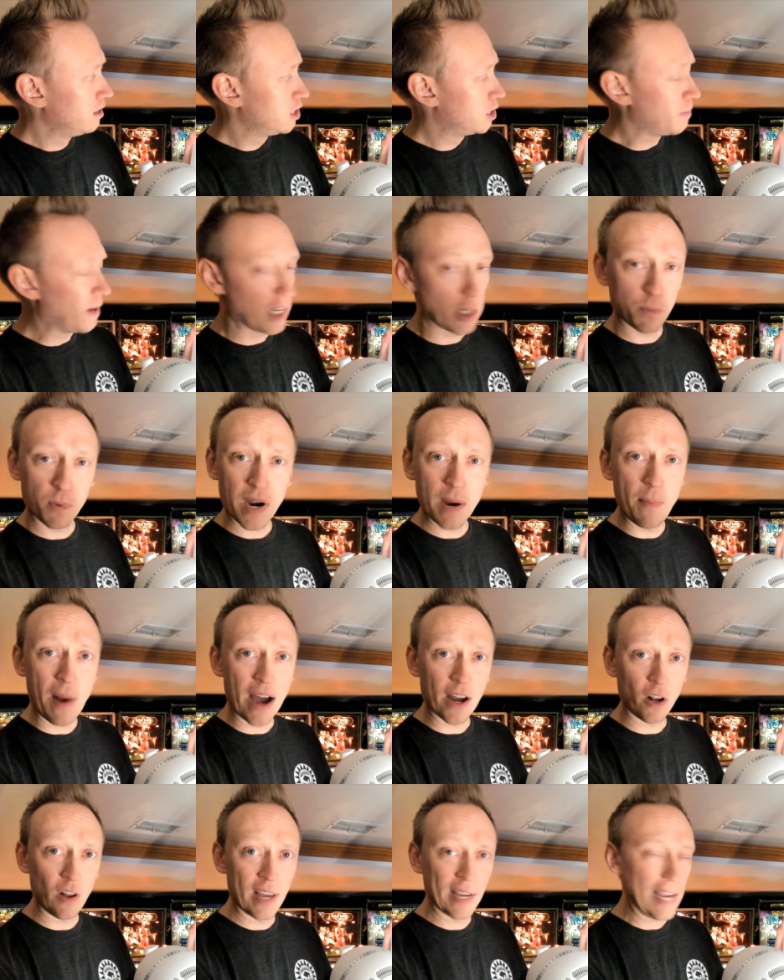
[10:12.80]
spray
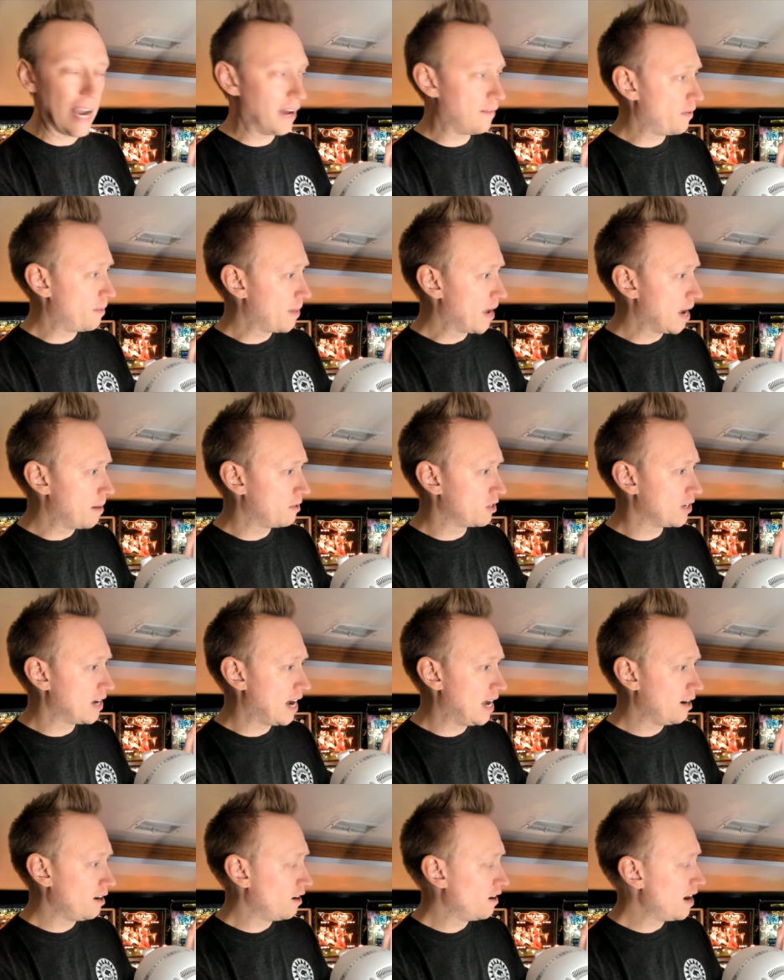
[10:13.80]
bottle I got from
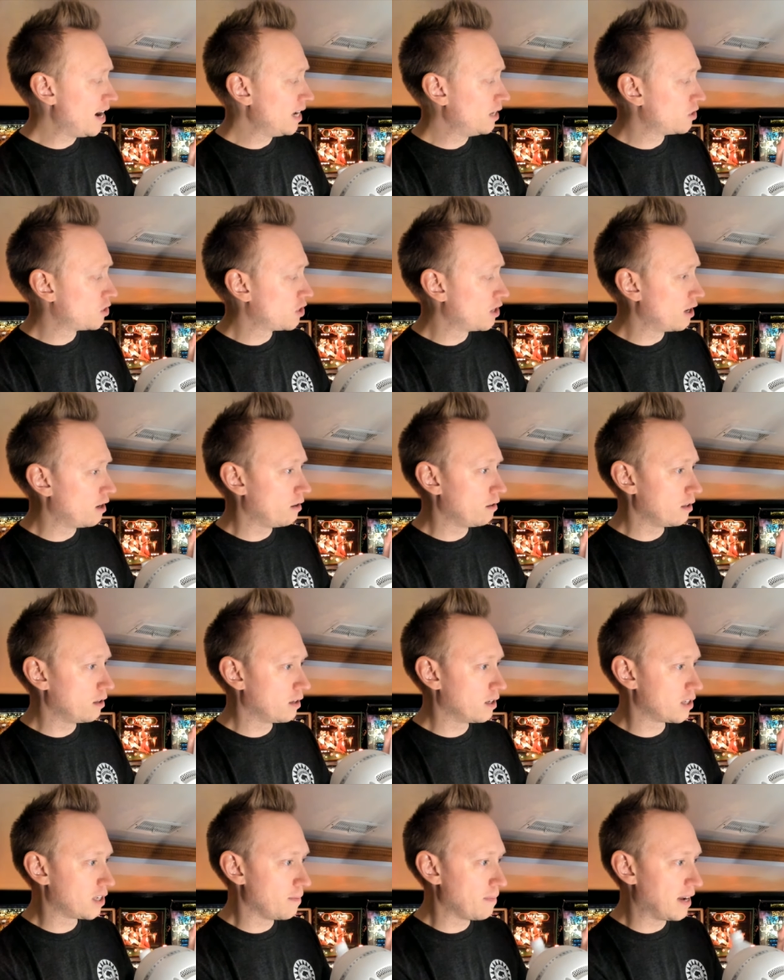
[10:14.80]
Amazon. All right, so you
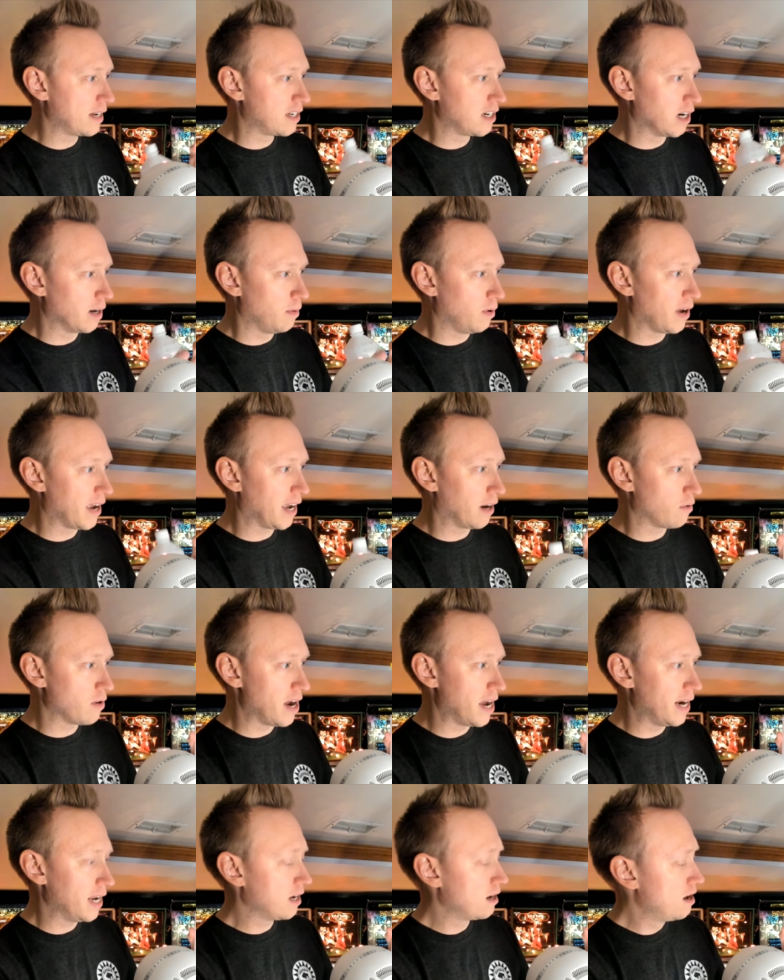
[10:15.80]
can see my terrible
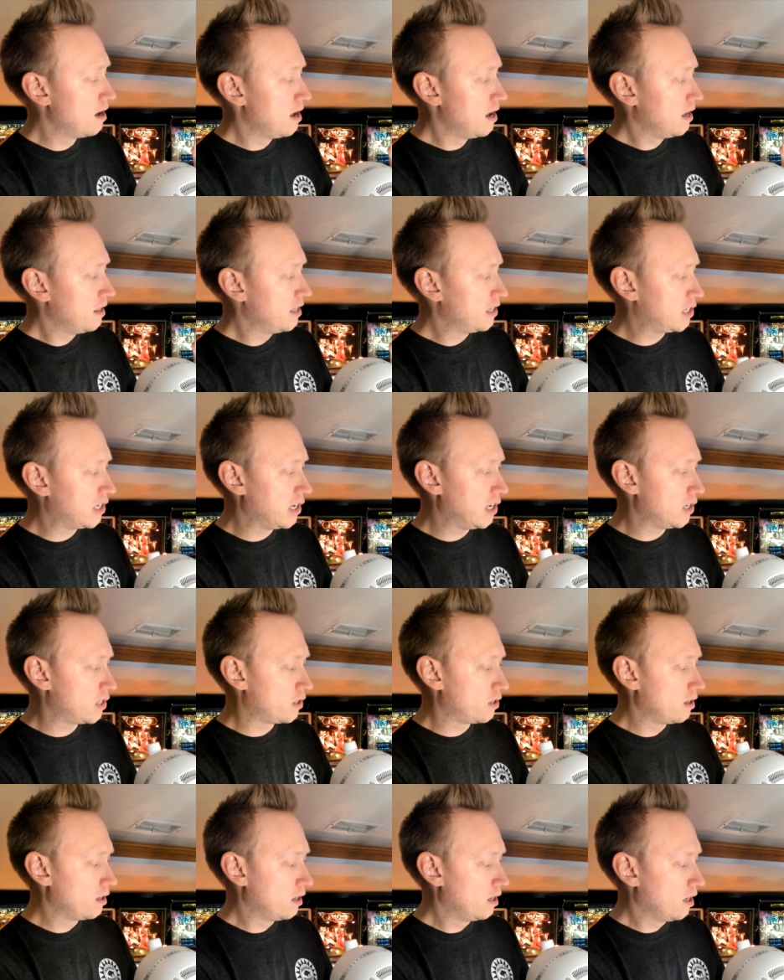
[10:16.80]
handwriting. This
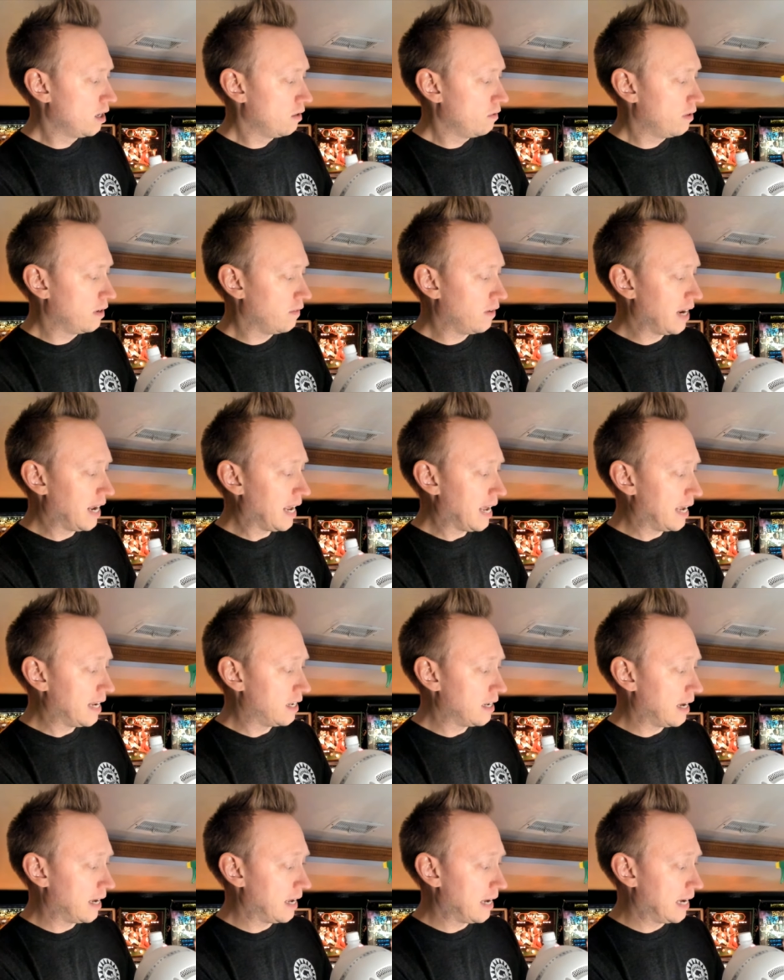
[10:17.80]
is when
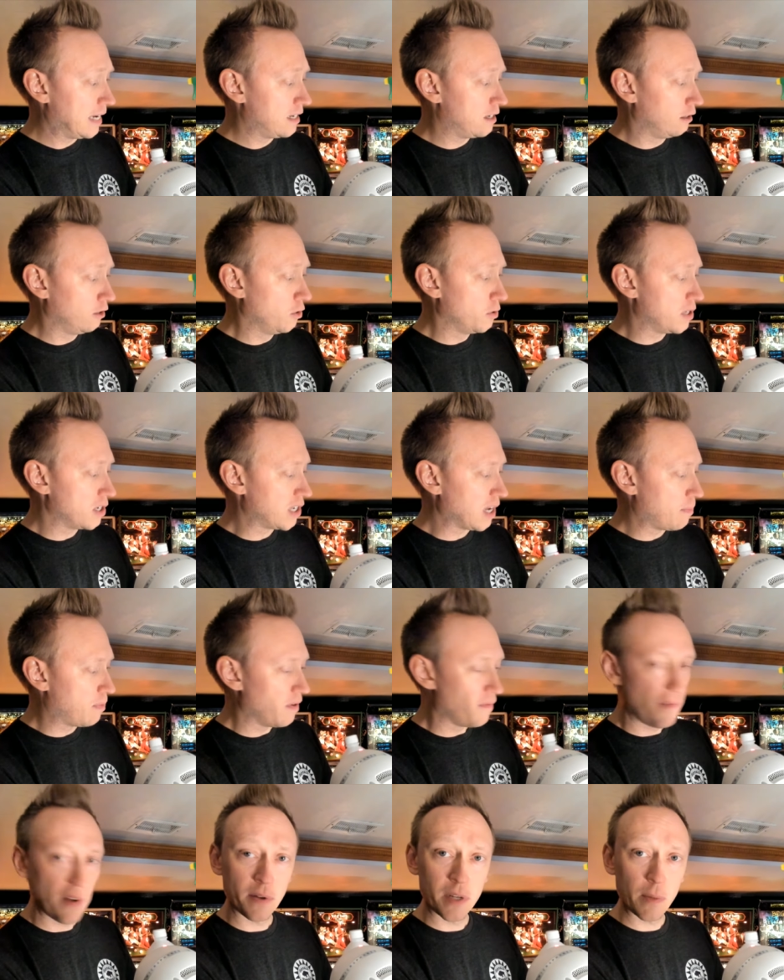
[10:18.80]
I dilute this. I
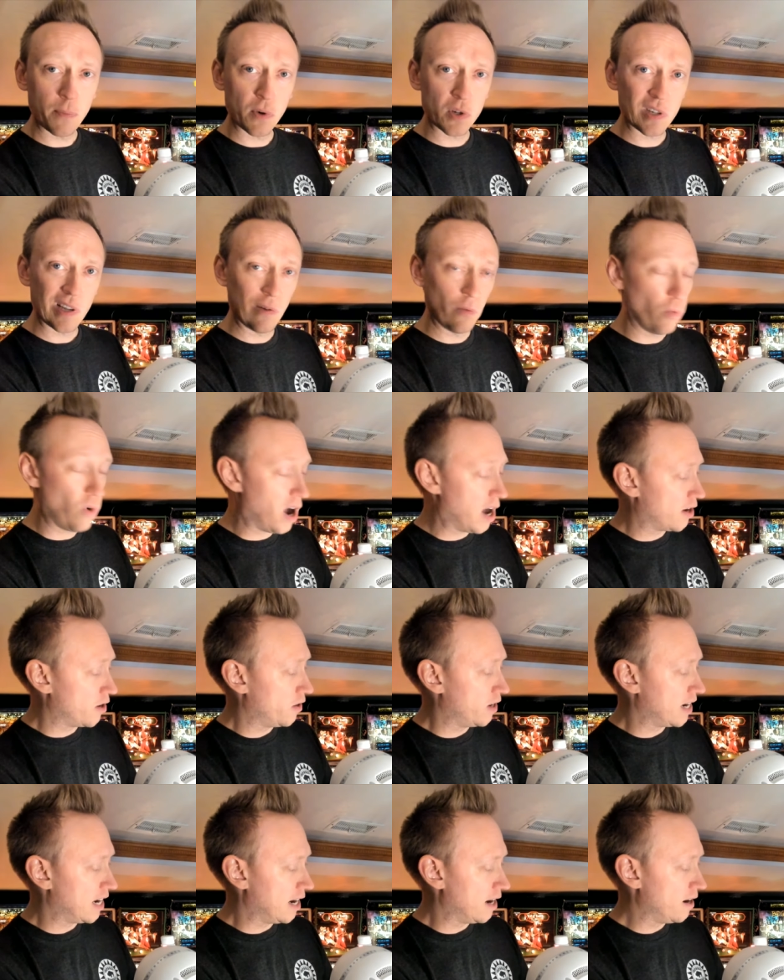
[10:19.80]
put 50%
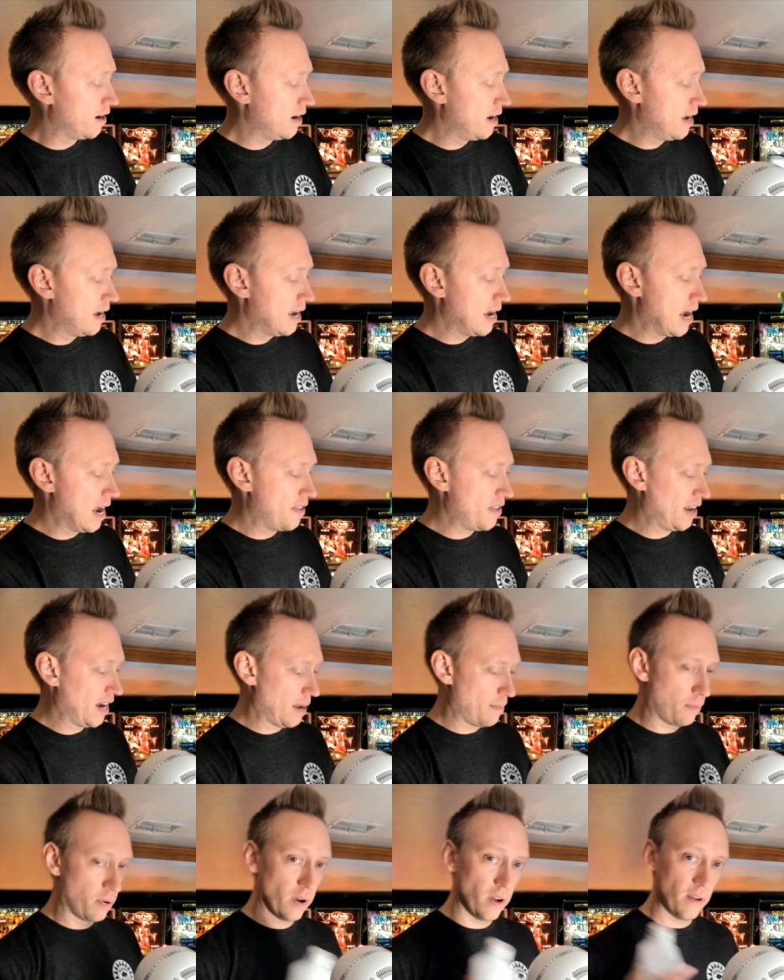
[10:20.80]
water in here, and then
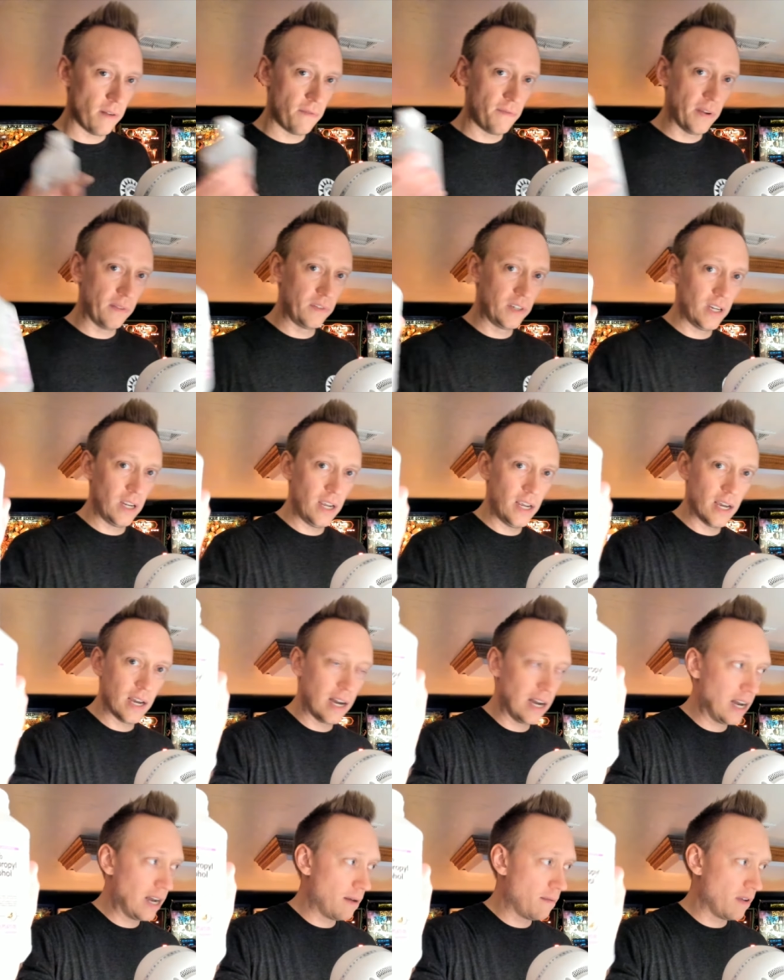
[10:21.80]
I put the
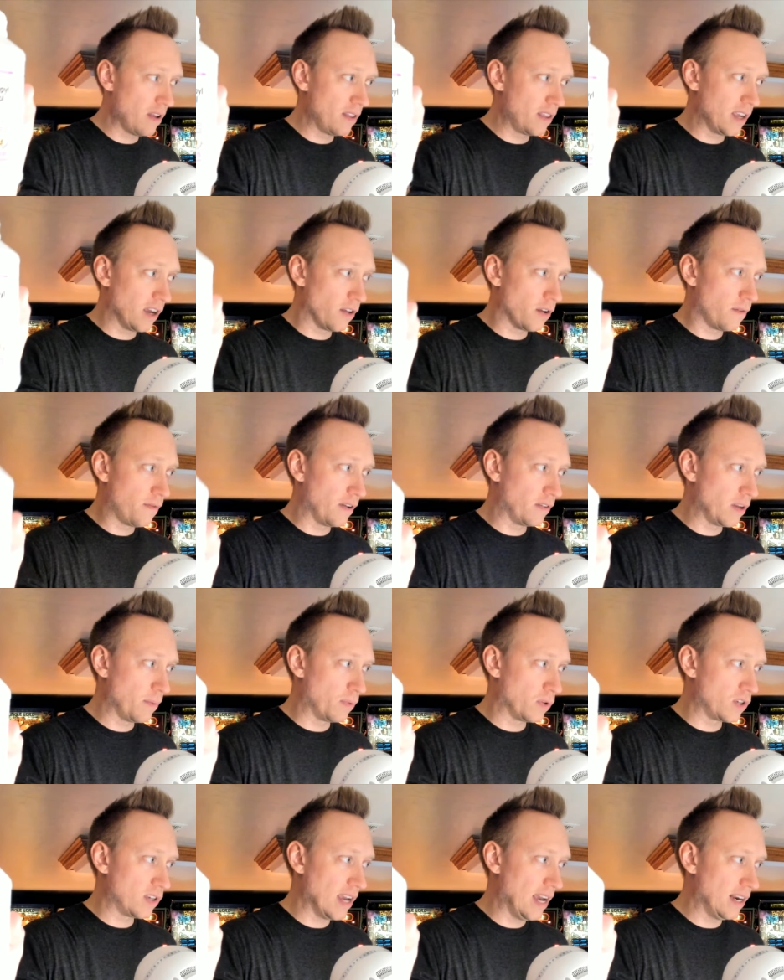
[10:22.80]
other
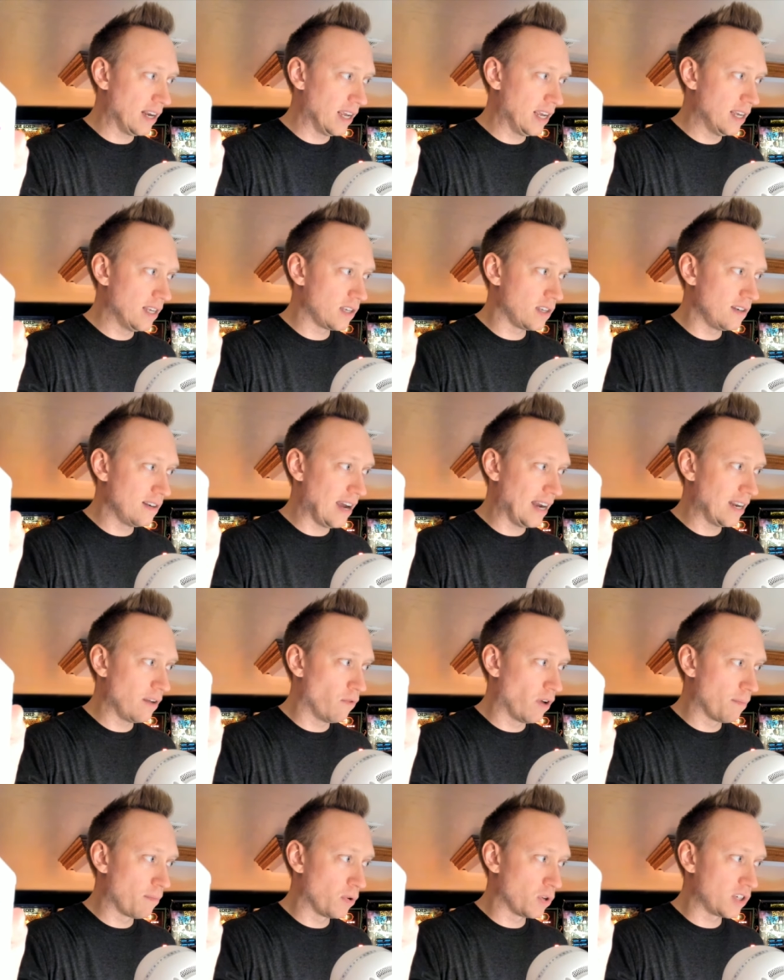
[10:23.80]
50% is
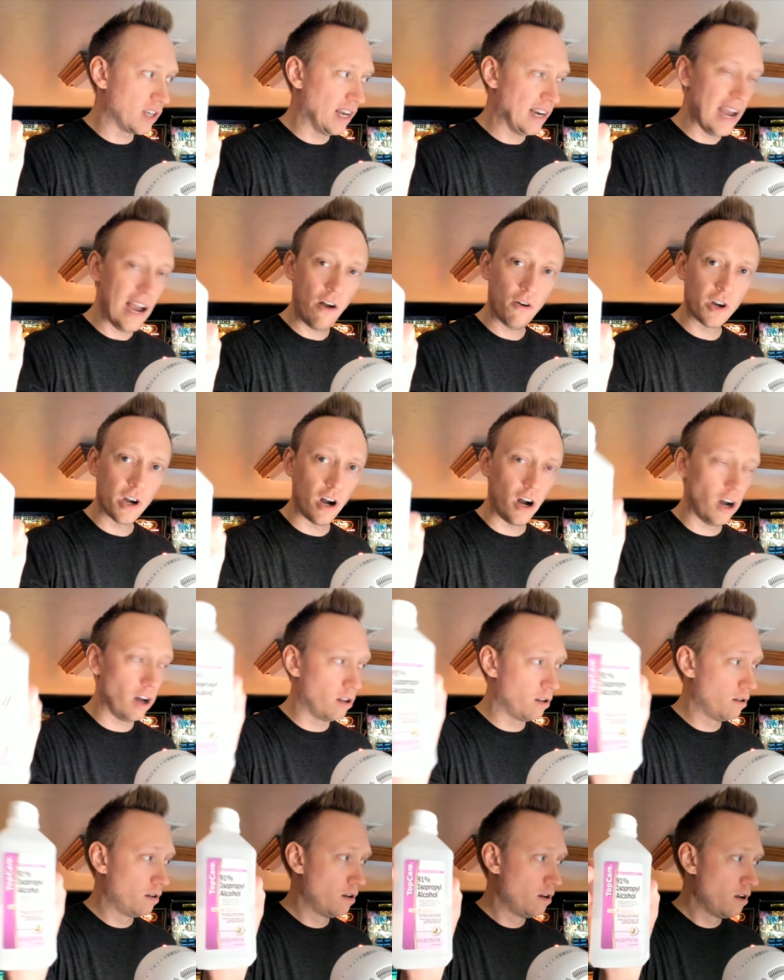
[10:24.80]
91% alcohol.